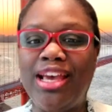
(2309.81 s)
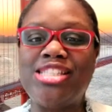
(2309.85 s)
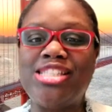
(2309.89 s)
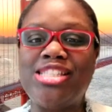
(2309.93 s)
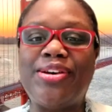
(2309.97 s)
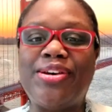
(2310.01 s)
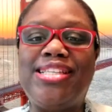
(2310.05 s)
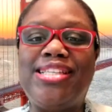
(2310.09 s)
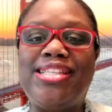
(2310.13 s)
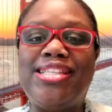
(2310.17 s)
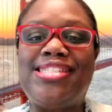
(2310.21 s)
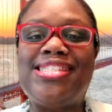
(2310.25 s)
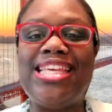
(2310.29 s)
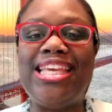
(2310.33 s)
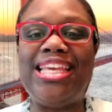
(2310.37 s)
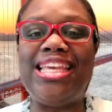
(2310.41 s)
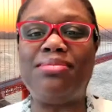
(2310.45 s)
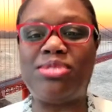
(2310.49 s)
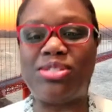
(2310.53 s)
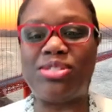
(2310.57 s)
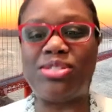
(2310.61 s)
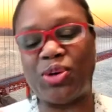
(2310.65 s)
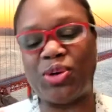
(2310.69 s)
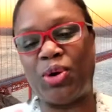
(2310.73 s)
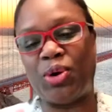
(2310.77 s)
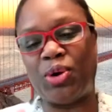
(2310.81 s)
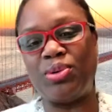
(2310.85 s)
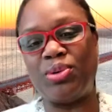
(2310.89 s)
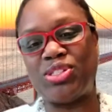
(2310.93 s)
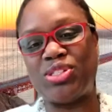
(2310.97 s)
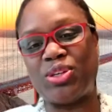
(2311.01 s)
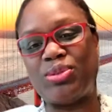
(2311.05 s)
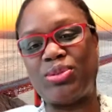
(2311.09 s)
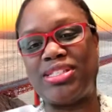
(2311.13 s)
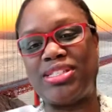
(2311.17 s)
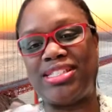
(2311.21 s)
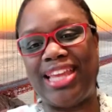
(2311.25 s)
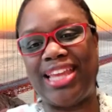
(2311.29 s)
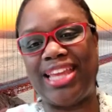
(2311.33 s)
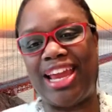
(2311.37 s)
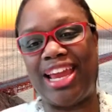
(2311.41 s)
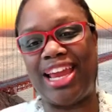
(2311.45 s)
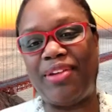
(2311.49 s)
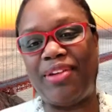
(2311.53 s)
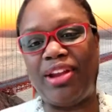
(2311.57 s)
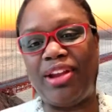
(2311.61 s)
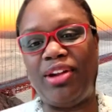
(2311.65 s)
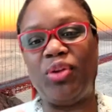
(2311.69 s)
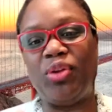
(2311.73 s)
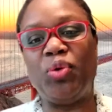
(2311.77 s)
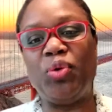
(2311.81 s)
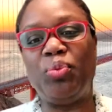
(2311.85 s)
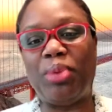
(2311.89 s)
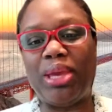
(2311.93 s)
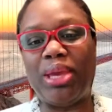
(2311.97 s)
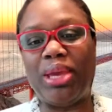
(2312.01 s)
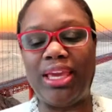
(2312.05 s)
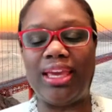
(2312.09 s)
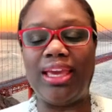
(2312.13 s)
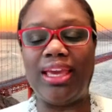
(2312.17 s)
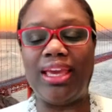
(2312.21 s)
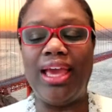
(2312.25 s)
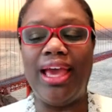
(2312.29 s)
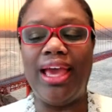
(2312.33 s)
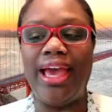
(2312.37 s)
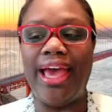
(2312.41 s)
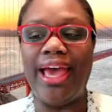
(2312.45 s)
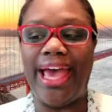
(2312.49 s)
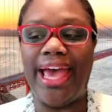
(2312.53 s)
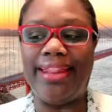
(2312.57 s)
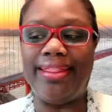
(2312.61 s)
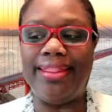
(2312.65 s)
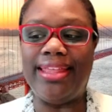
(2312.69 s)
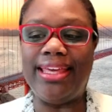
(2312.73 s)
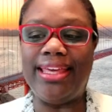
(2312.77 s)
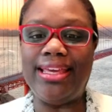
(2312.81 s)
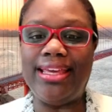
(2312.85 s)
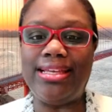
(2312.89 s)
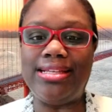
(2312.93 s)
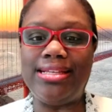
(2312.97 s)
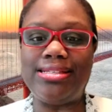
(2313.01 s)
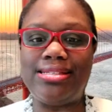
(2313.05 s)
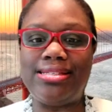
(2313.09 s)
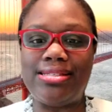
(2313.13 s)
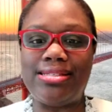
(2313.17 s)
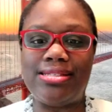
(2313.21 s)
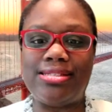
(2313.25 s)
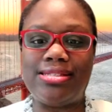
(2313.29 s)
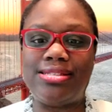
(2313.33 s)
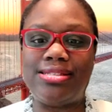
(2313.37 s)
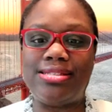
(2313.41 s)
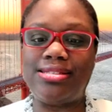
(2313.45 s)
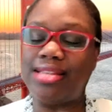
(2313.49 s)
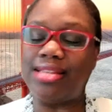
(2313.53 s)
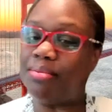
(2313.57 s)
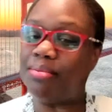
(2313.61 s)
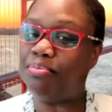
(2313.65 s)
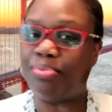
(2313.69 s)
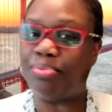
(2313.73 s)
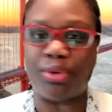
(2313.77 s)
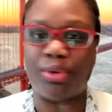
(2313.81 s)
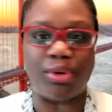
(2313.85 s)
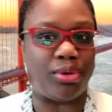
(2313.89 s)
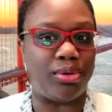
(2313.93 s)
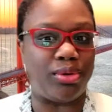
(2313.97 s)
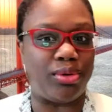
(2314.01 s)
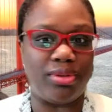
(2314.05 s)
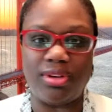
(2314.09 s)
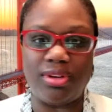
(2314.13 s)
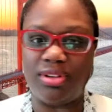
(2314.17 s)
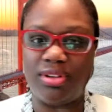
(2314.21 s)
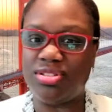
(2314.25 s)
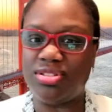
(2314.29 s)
So it seems so scary and looming. And these simple